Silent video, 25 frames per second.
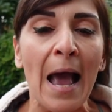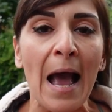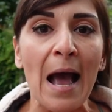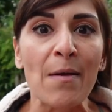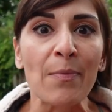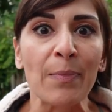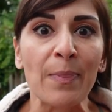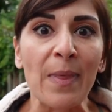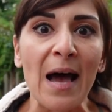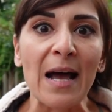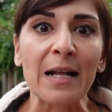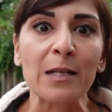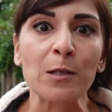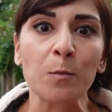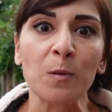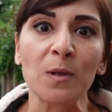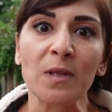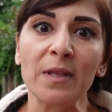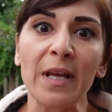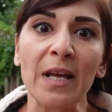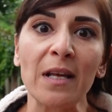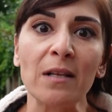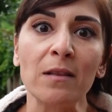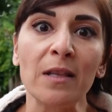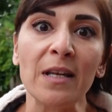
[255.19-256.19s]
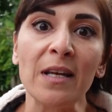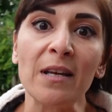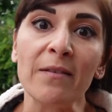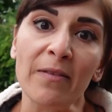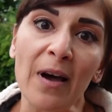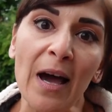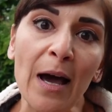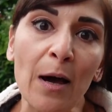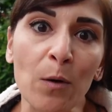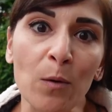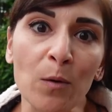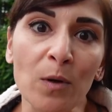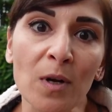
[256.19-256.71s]
And that's what they leave
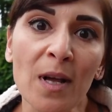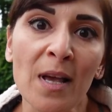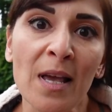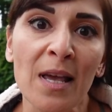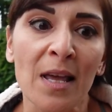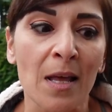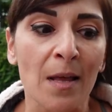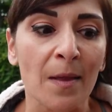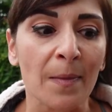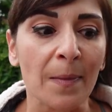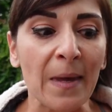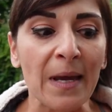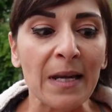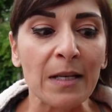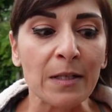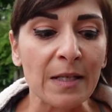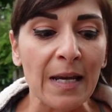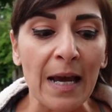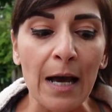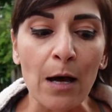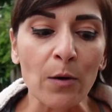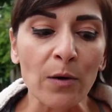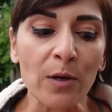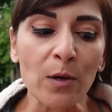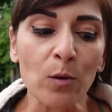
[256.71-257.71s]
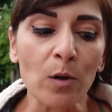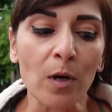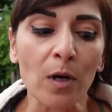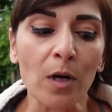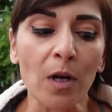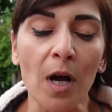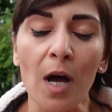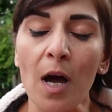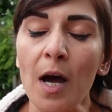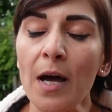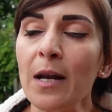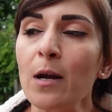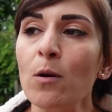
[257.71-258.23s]
out. They tell you to
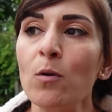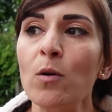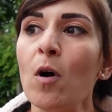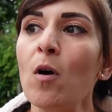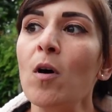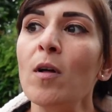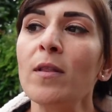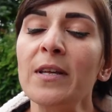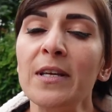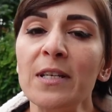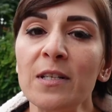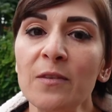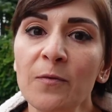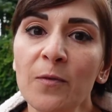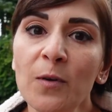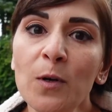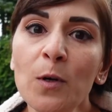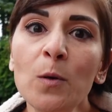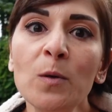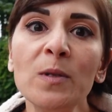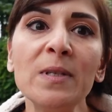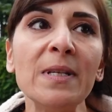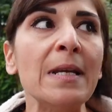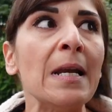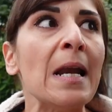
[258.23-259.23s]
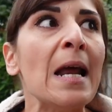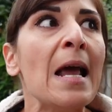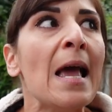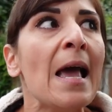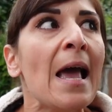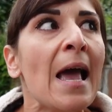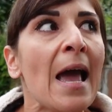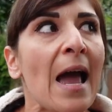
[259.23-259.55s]
cut out all these foods, and